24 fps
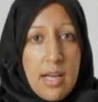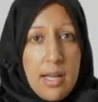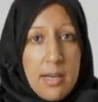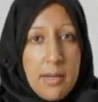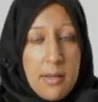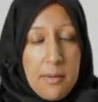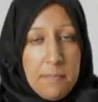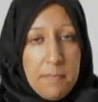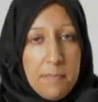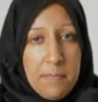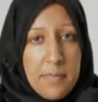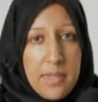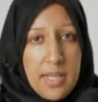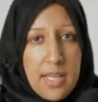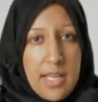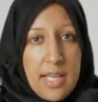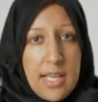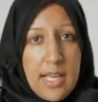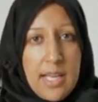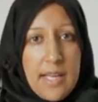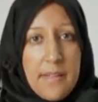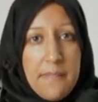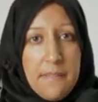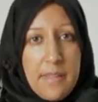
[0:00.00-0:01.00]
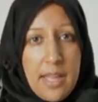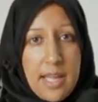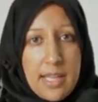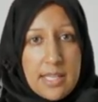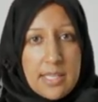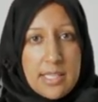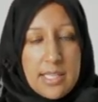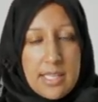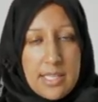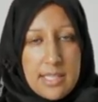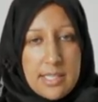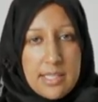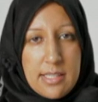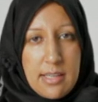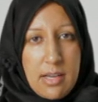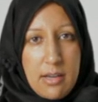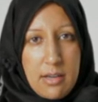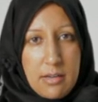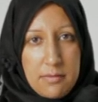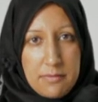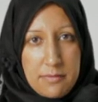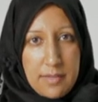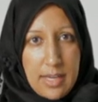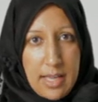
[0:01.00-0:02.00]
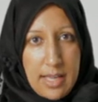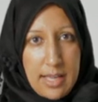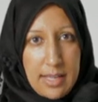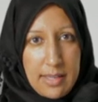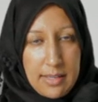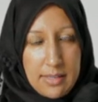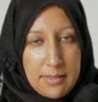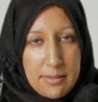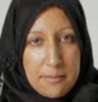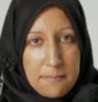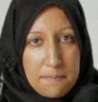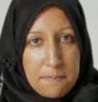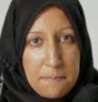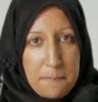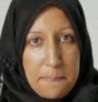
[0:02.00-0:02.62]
alam, and that is our flag.